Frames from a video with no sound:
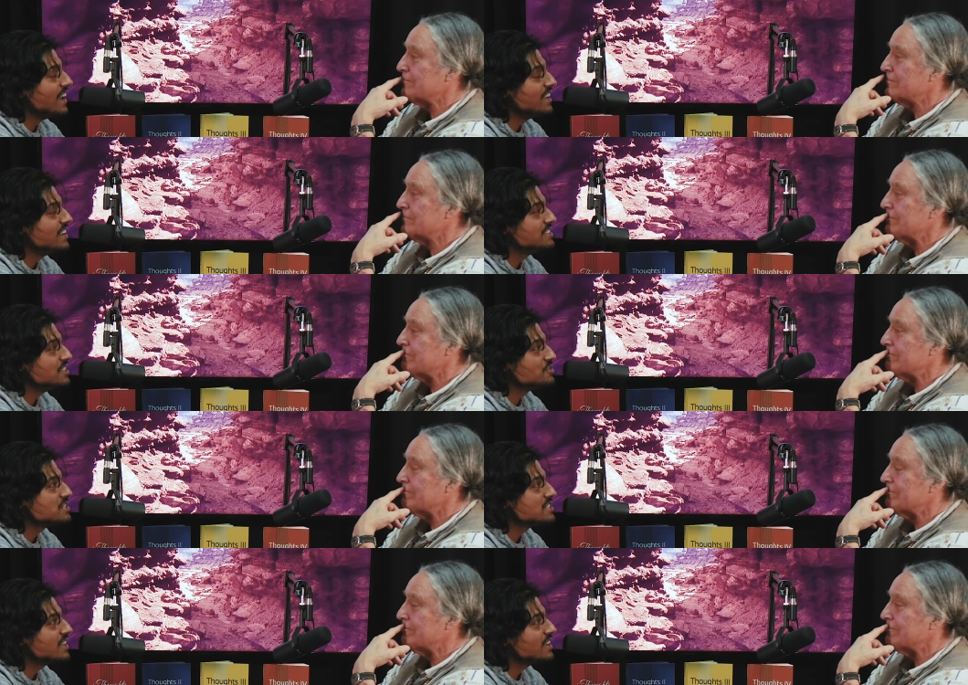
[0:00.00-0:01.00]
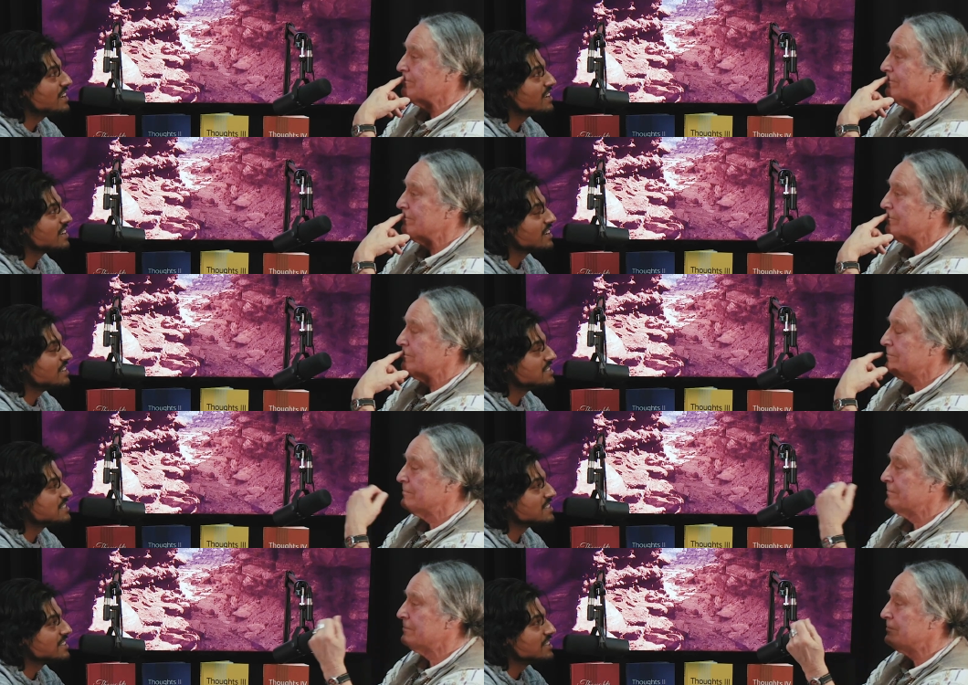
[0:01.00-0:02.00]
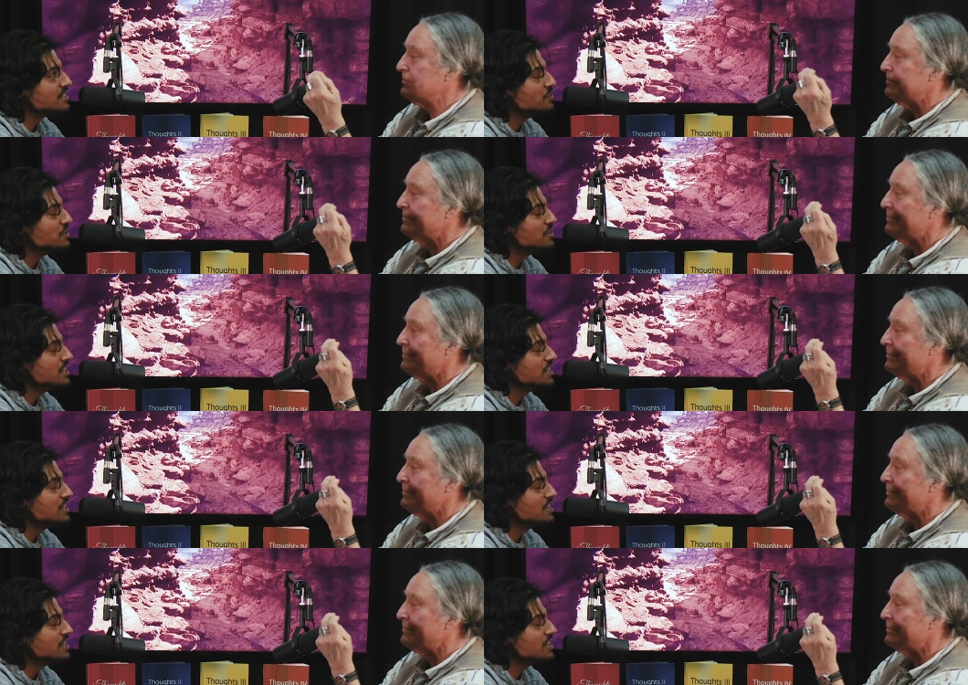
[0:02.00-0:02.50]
Speaker 1: And it's interesting because when you